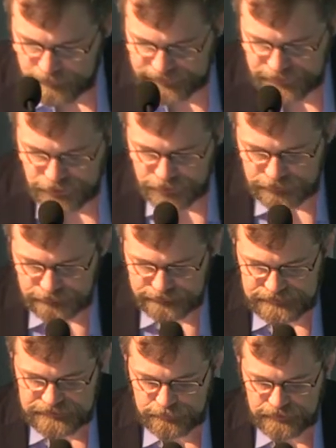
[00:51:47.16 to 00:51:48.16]
but not of
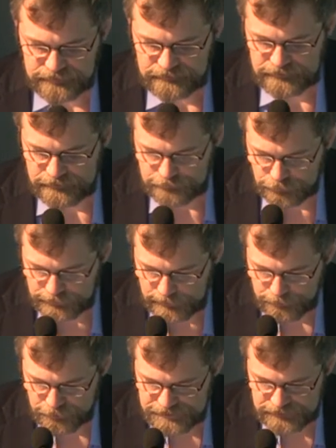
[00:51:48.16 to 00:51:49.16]
the chimpanzees or
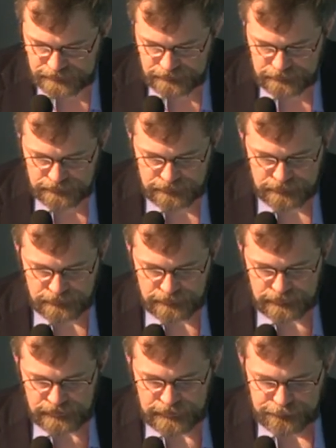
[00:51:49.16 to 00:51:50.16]
capuchins,
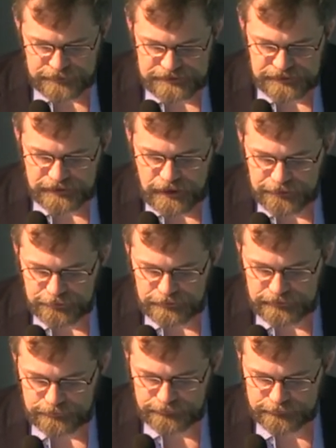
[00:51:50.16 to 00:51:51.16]
in reaching higher
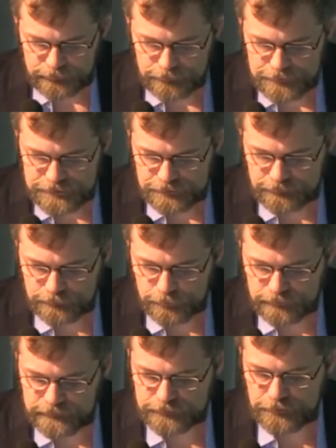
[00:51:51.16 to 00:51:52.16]
level solutions
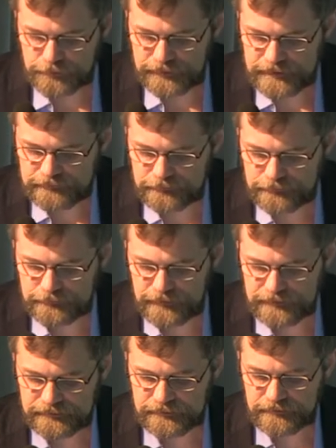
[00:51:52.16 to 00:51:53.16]
was strongly
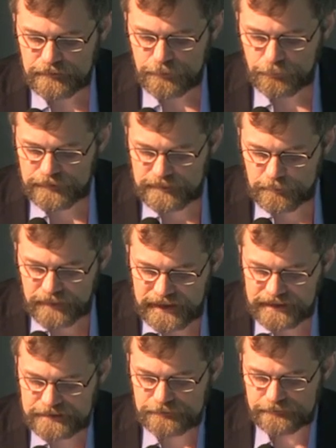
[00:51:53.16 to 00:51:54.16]
associated with a
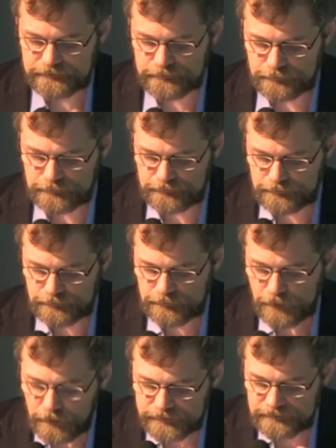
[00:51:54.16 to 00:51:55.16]
package of
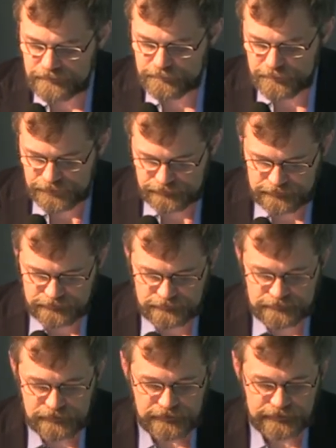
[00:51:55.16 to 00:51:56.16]
socio-cognitive
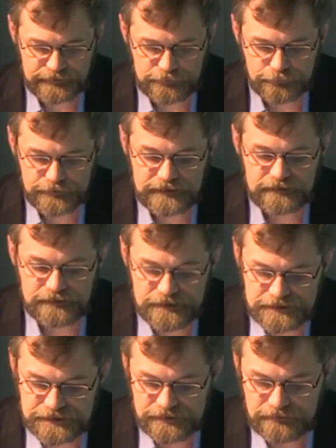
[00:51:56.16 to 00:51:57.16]
processes, including
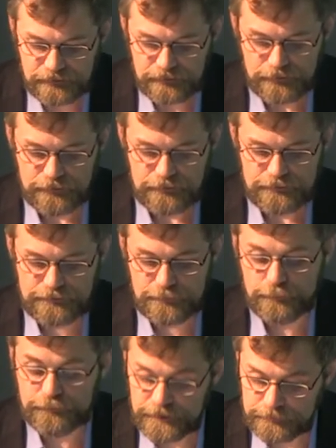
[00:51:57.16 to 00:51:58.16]
teaching
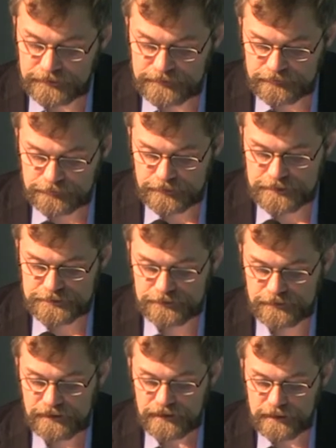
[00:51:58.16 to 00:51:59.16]
through verbal
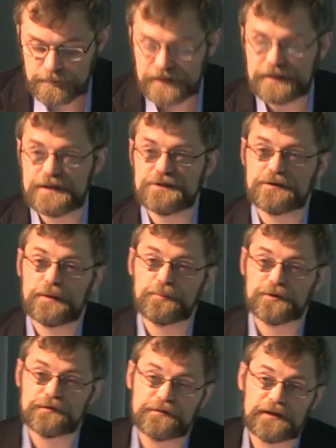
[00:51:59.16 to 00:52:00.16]
instruction, imitation, and
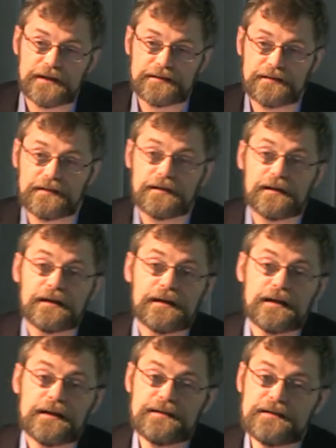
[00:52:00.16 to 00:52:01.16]
prosociality.
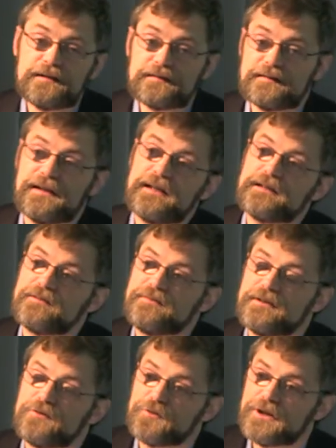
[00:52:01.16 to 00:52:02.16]
These data
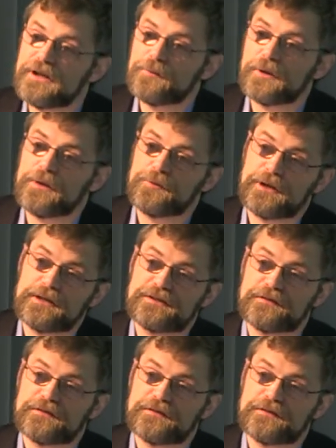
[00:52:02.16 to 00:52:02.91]
fit really well with what I